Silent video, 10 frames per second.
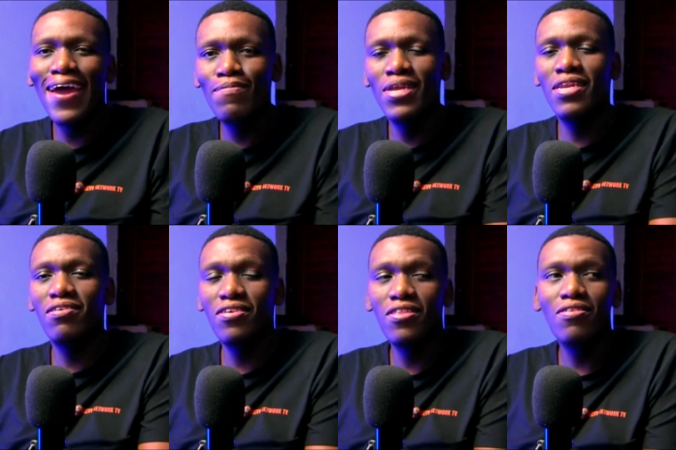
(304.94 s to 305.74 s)
in the
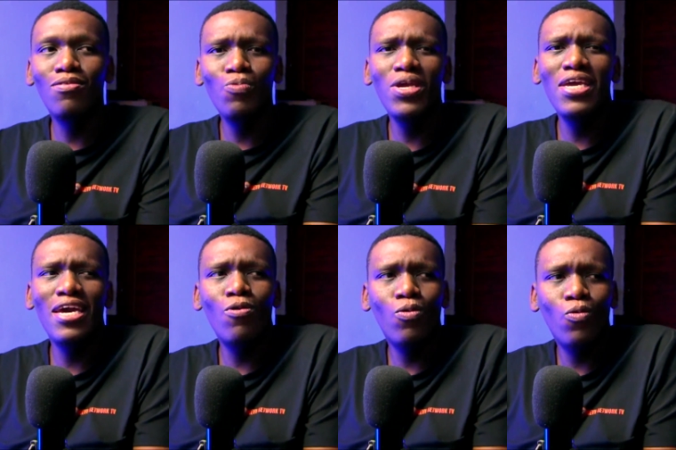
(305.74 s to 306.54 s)
city. We
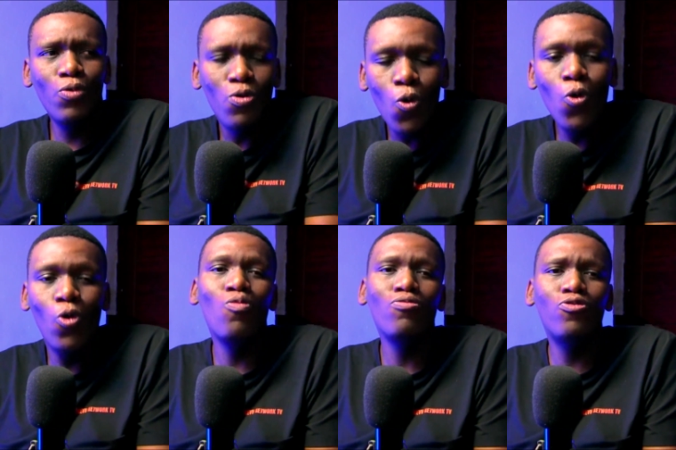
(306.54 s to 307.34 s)
go
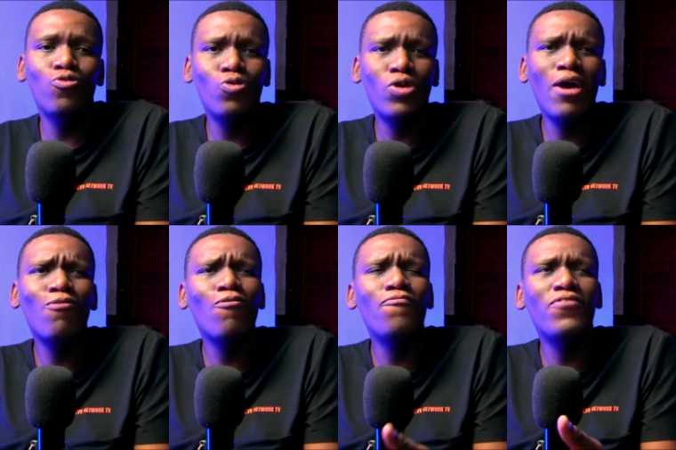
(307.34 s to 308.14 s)
home to kind
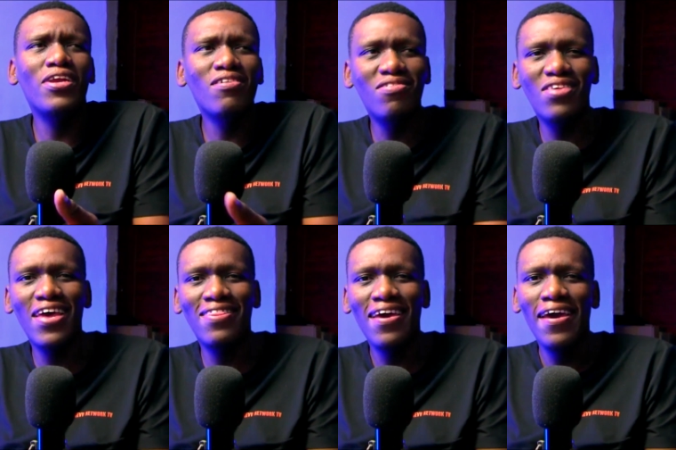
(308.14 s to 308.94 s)
of
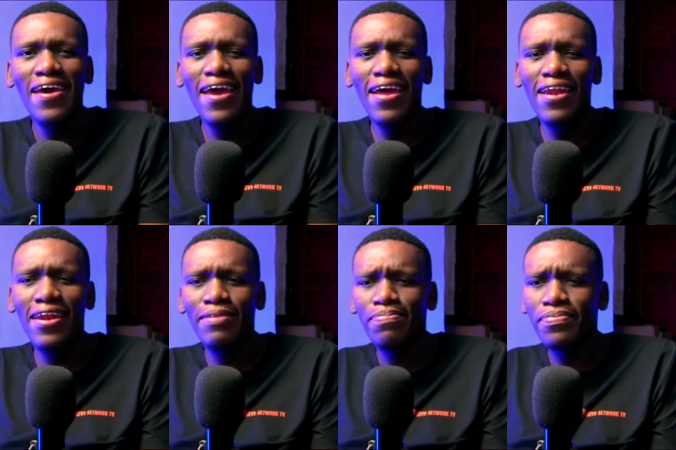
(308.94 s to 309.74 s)
reset
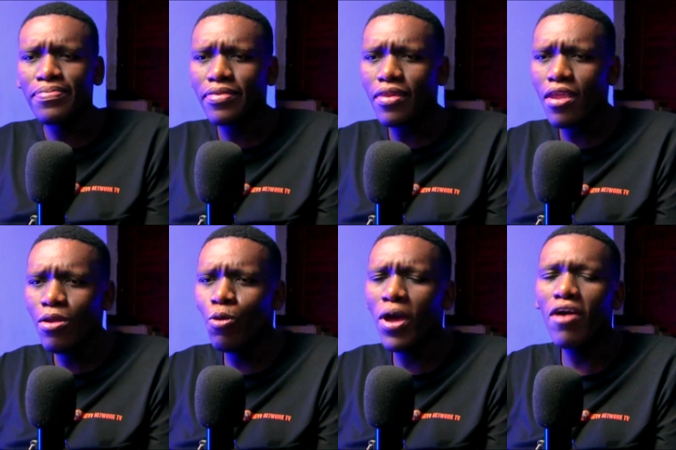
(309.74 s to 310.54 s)
and,
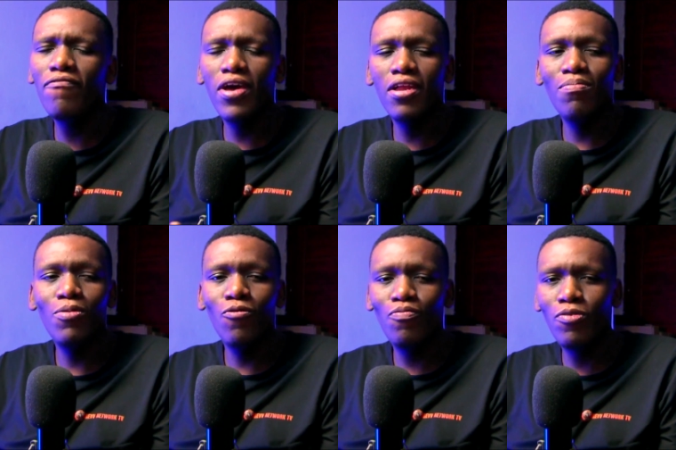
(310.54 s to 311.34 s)
have a little bit
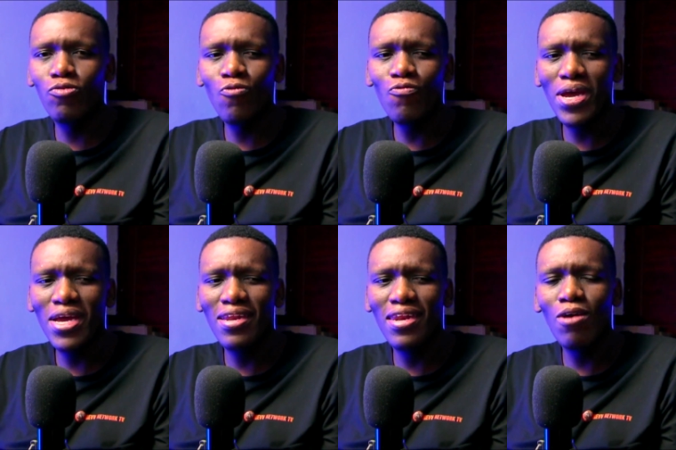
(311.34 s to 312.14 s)
of peace of
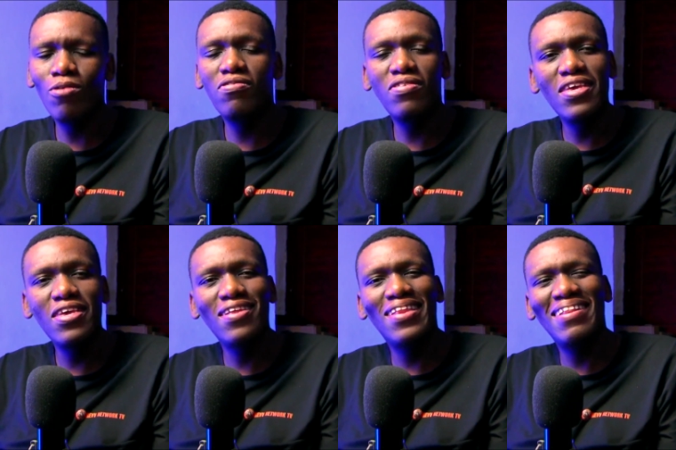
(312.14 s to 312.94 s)
mind. Now,
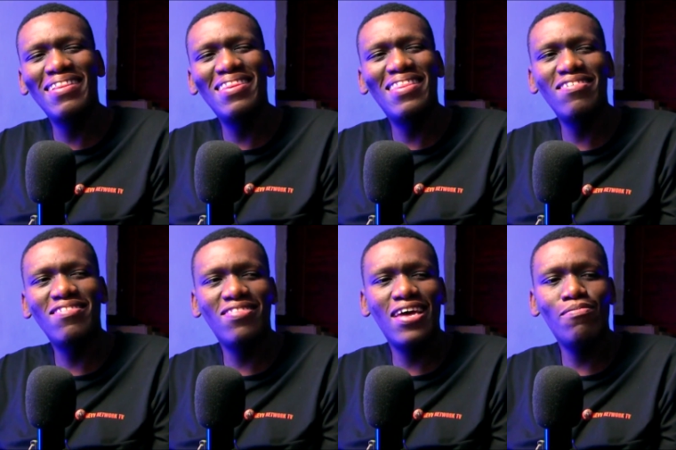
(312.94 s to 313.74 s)
seeing that these
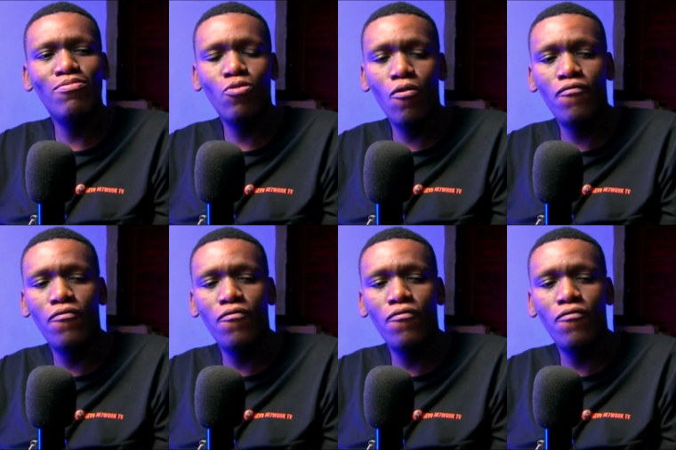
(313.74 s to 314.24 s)
types of,